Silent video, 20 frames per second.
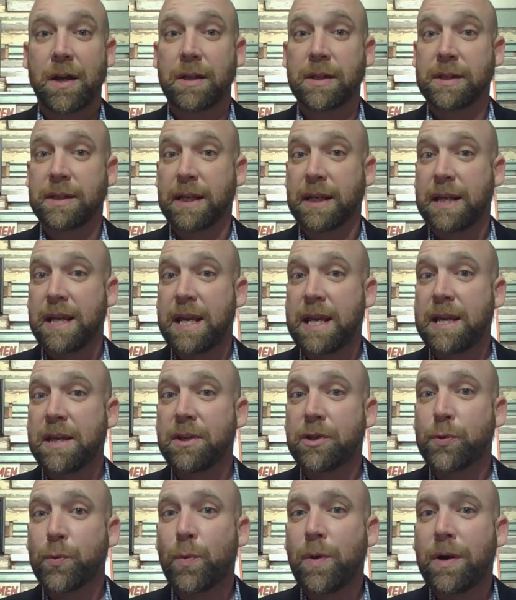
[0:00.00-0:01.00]

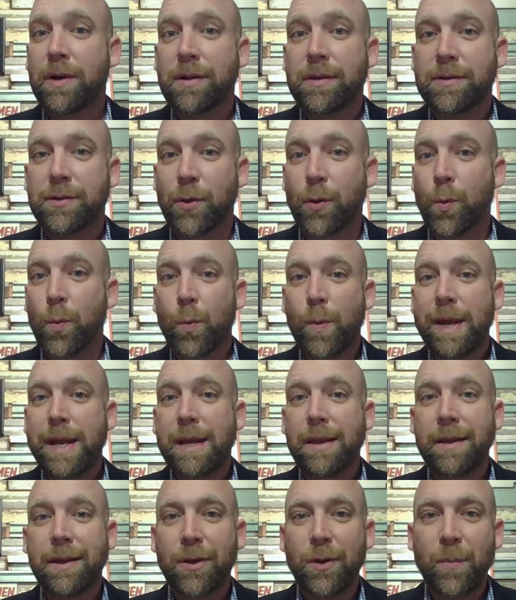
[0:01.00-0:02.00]
Zacchaeus was a wee
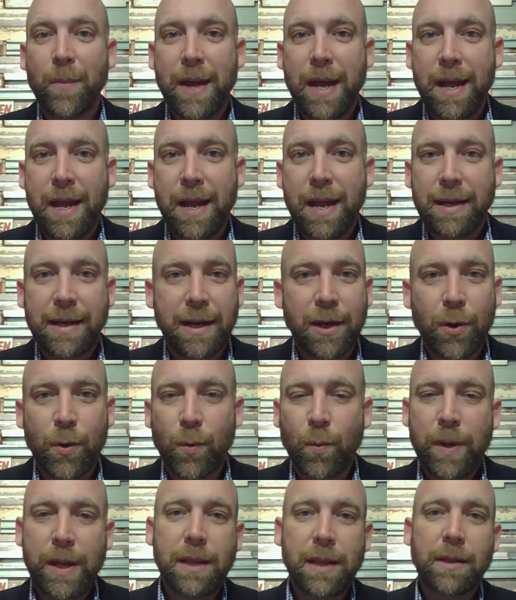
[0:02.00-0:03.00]
little man, and a
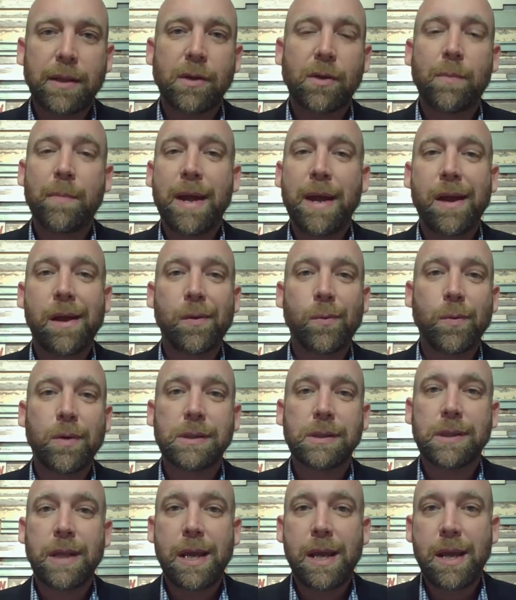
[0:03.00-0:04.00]
wee little man
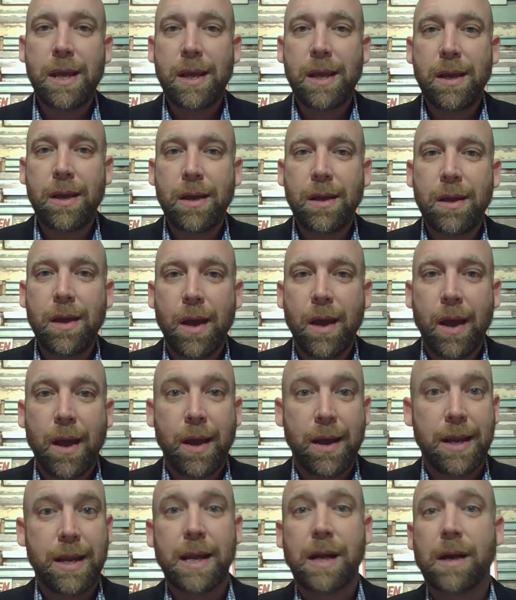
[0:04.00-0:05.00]
was he.
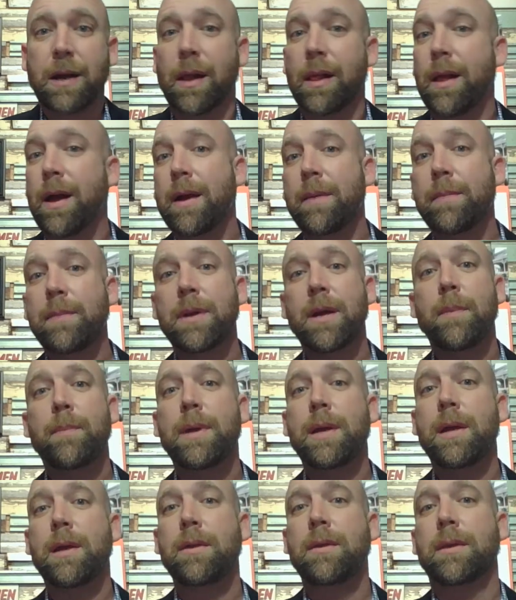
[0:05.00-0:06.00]
He climbed up
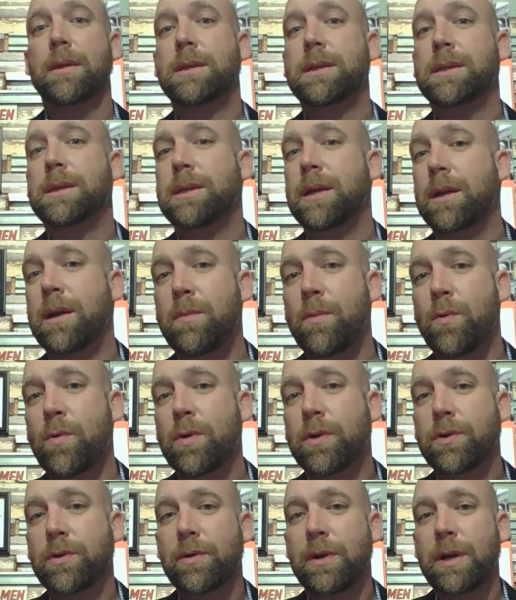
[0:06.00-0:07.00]
in the
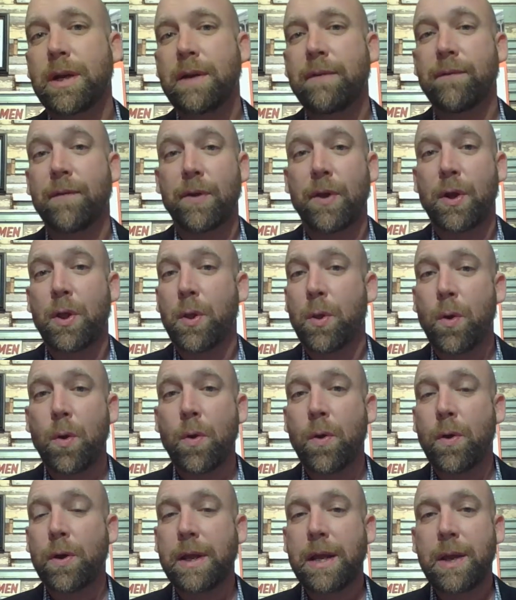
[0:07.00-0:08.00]
sycamore tree, for the
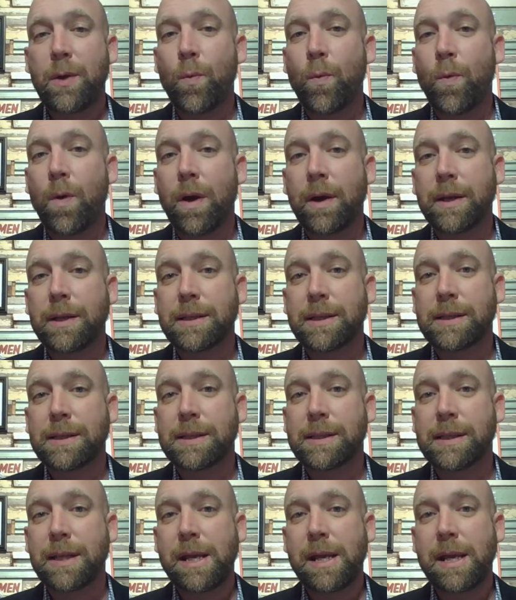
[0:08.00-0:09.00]
Lord he wanted to
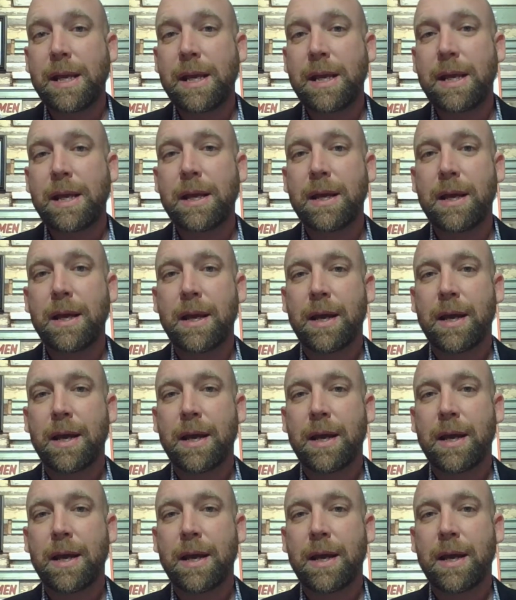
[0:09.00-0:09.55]
see.